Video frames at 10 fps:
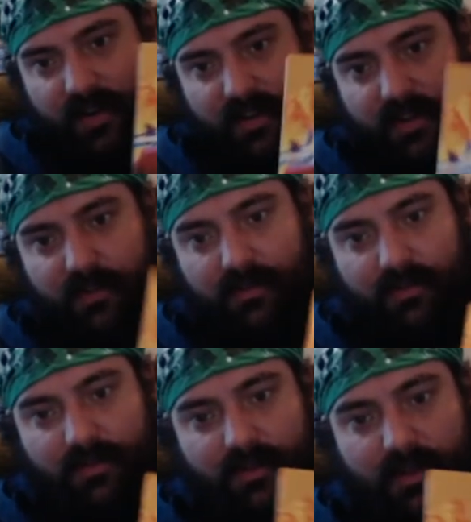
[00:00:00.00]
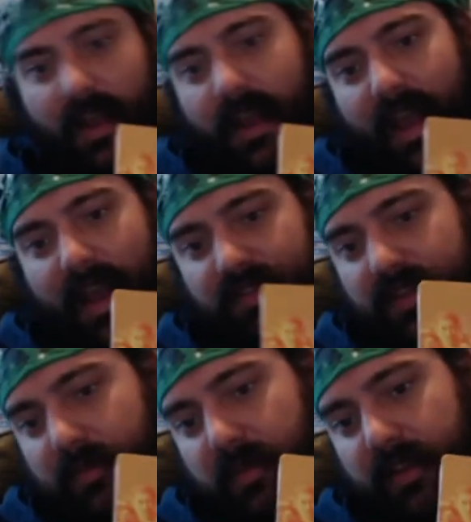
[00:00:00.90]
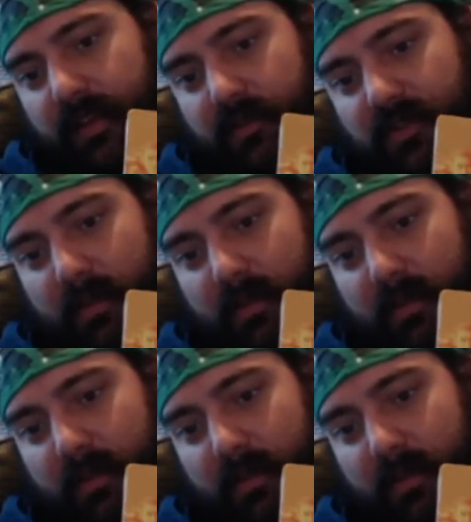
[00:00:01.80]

to have something that used the